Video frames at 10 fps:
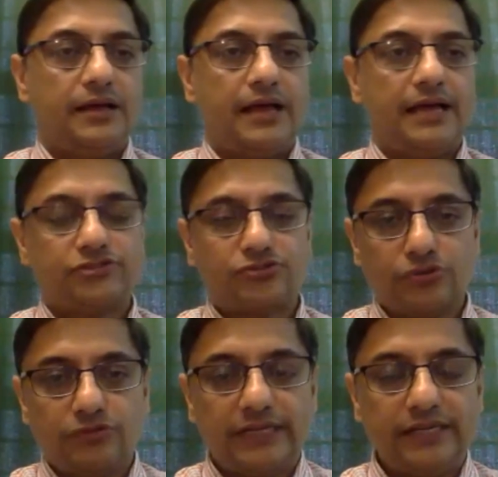And
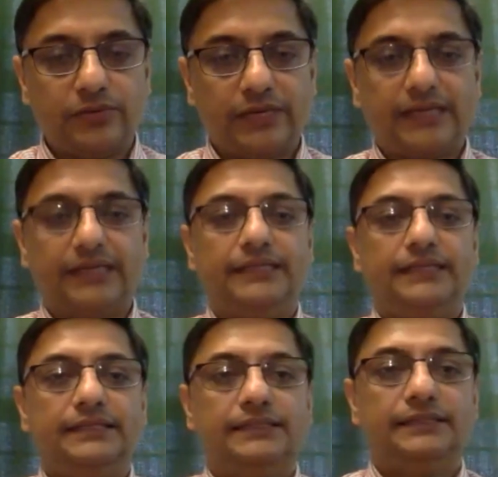so, very
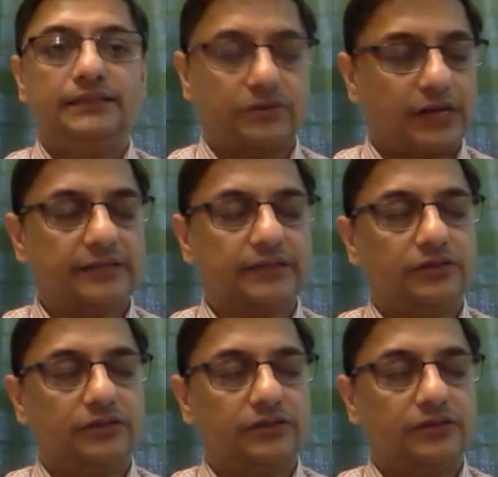quickly, or uh, rather,